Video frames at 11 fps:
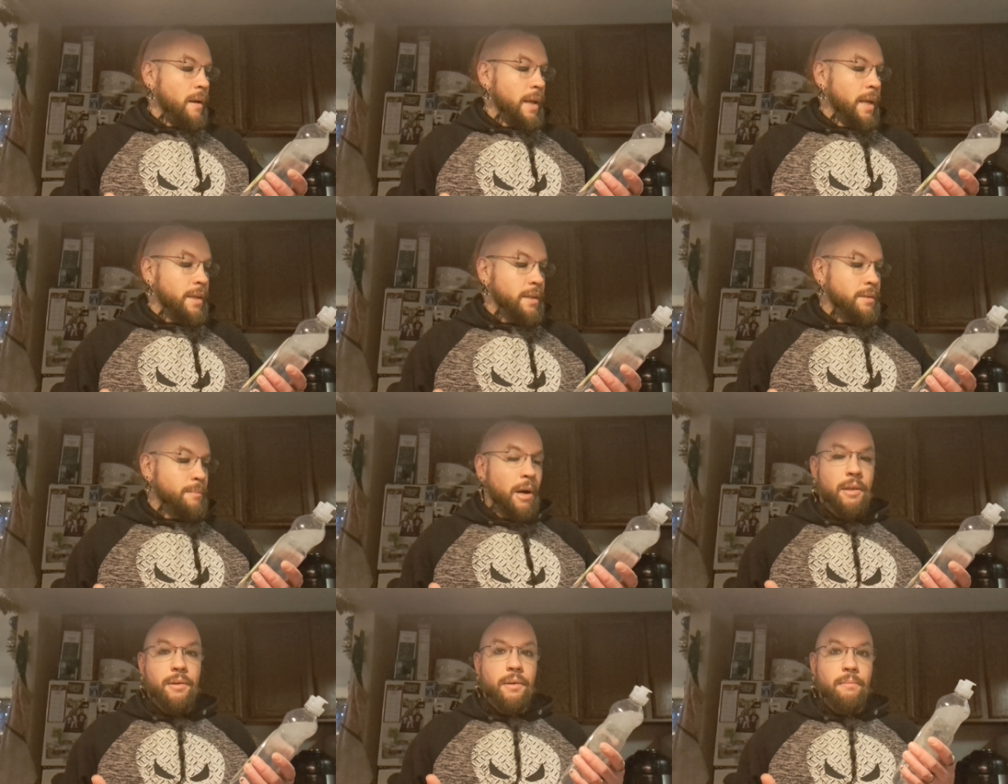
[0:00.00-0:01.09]
it doesn't
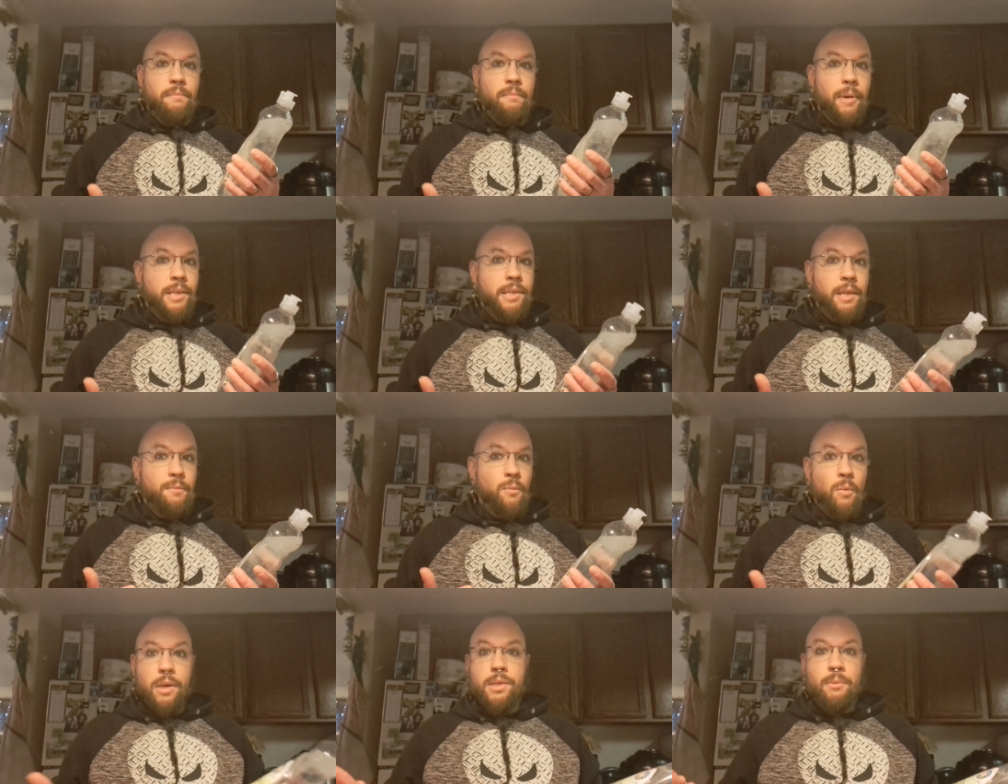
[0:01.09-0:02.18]
bother my skin
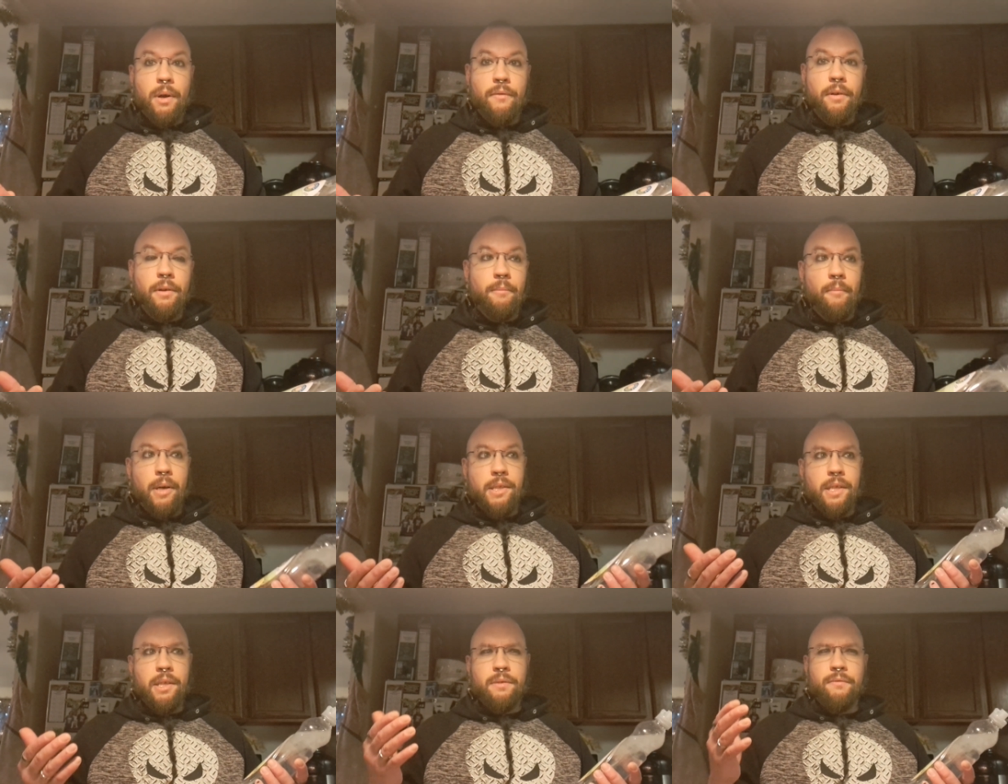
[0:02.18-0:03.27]
whatsoever. My
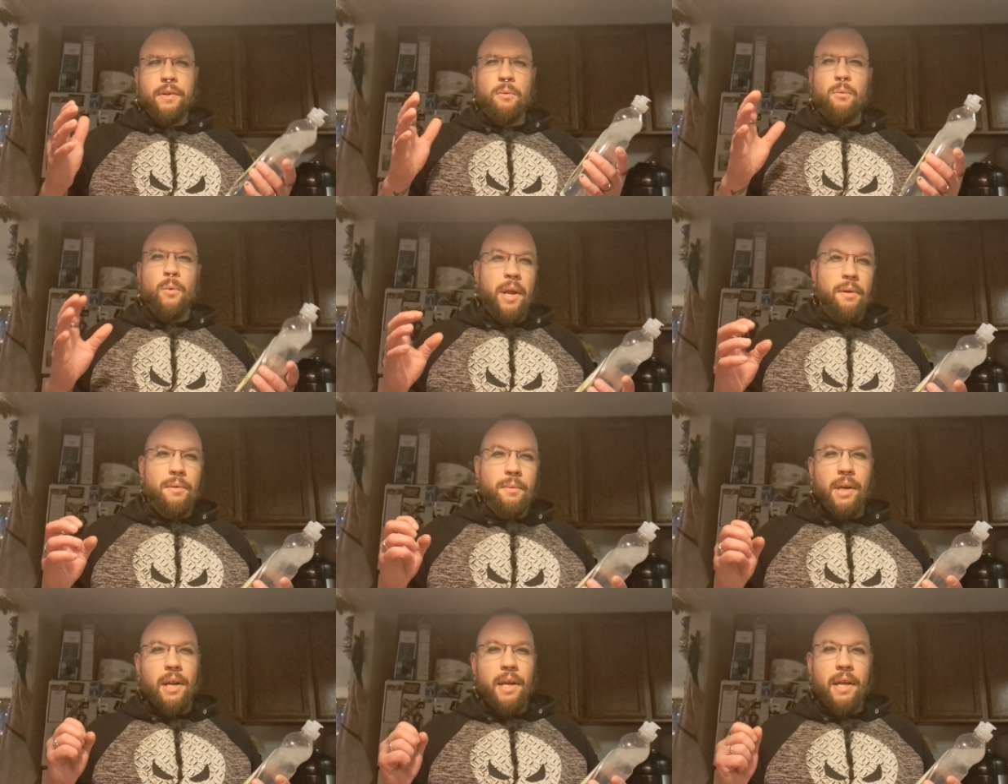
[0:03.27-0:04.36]
skin doesn't feel weird
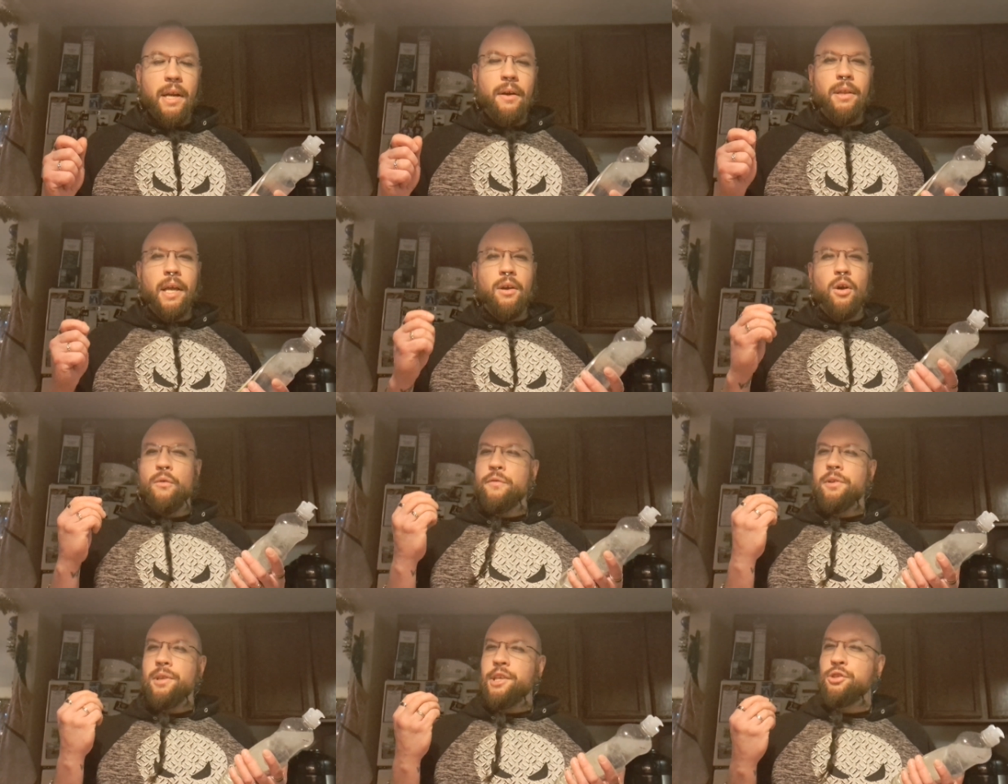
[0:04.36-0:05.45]
when I take it out, like
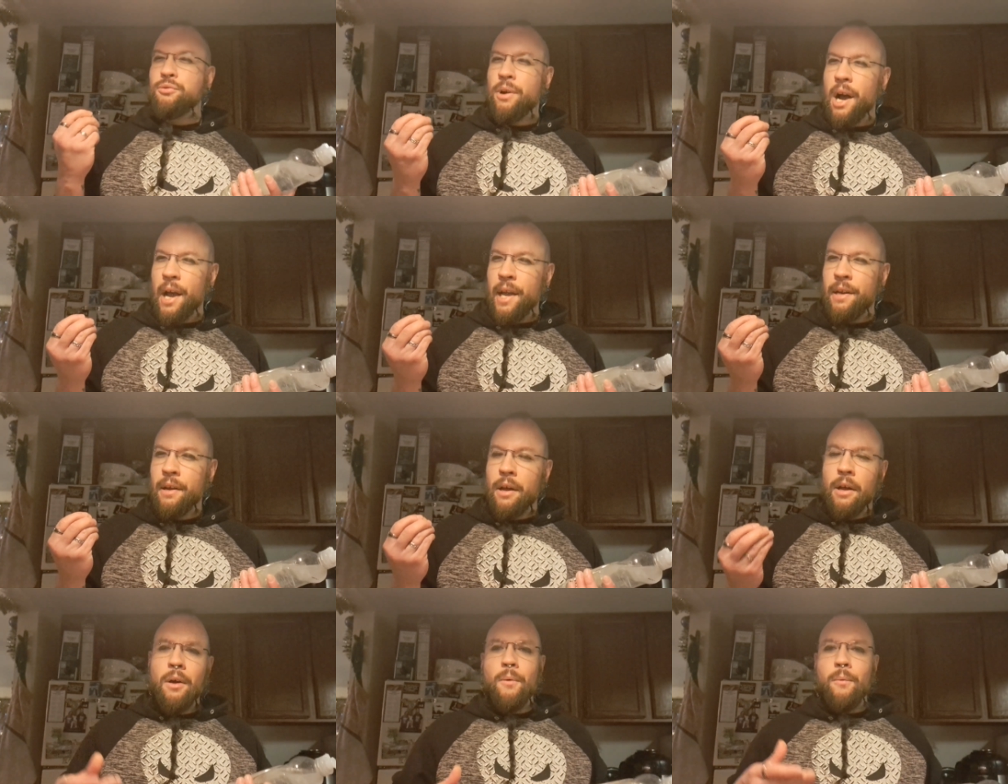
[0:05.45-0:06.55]
overly dried,
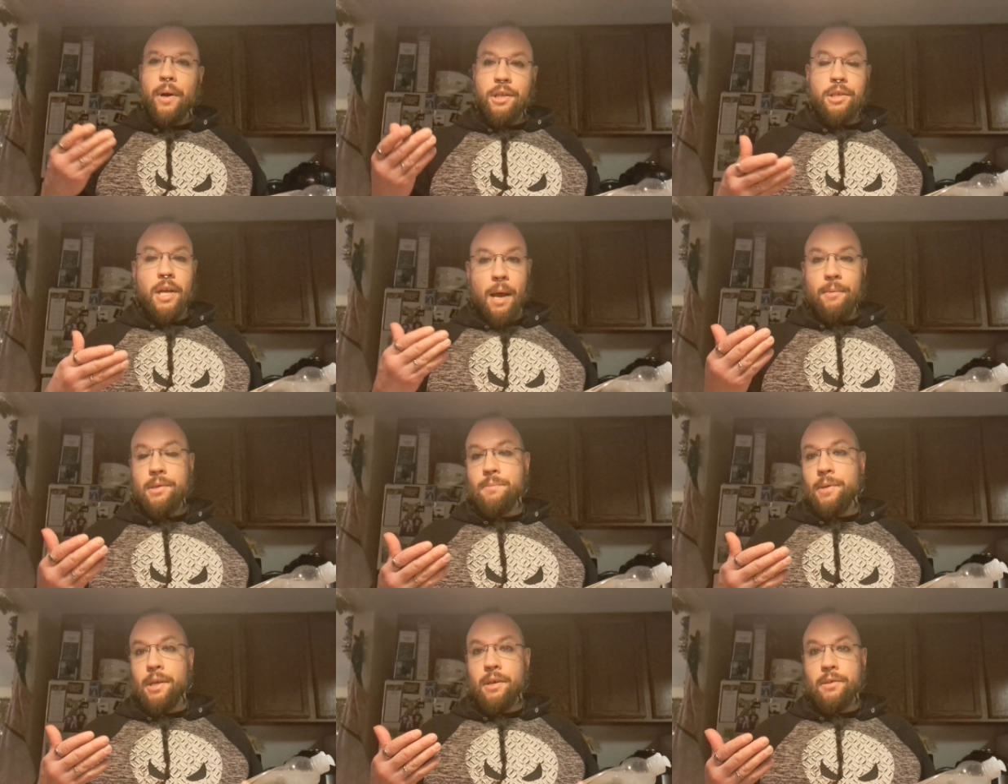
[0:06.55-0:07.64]
which happens
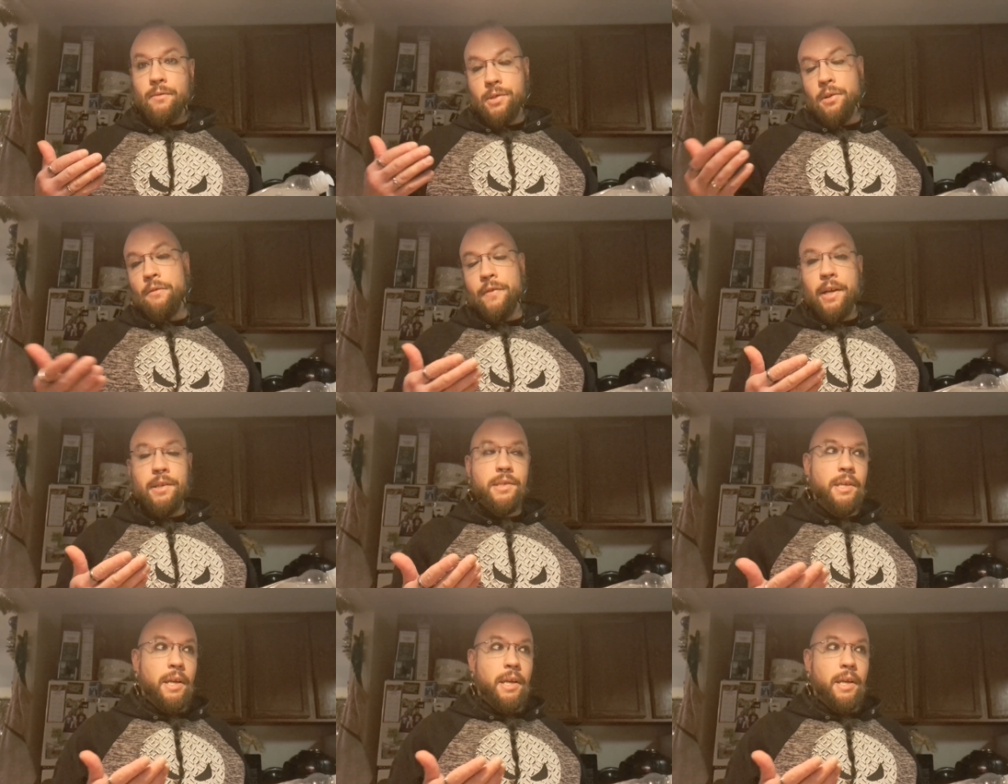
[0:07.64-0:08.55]
because of sulfates